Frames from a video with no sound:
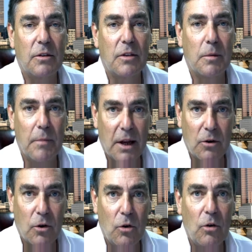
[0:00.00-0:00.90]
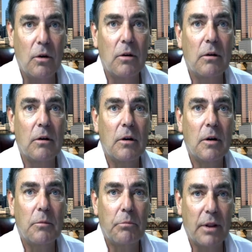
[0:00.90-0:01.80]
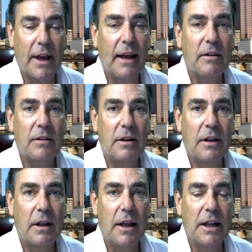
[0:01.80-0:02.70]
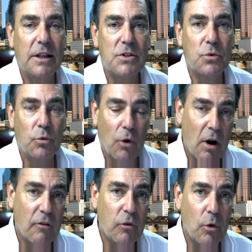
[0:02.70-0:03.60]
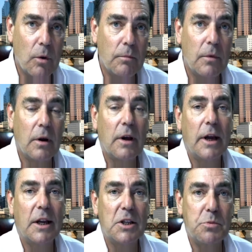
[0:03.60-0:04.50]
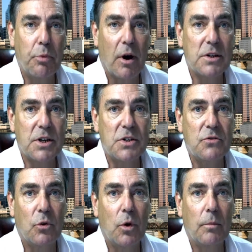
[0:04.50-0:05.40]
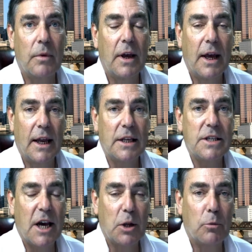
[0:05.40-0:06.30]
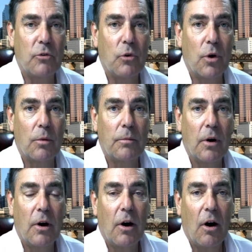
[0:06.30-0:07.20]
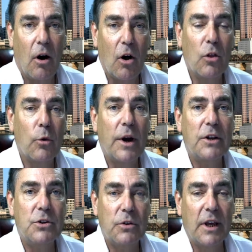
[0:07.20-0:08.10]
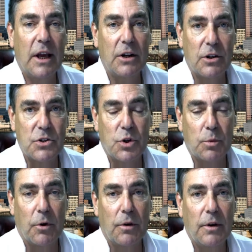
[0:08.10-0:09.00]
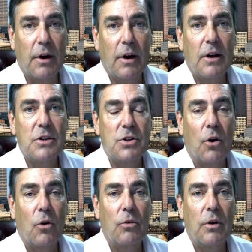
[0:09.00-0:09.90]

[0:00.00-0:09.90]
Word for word: medical plant in its raw form, in its processed form, in its edible form, all the way to the end consumer. So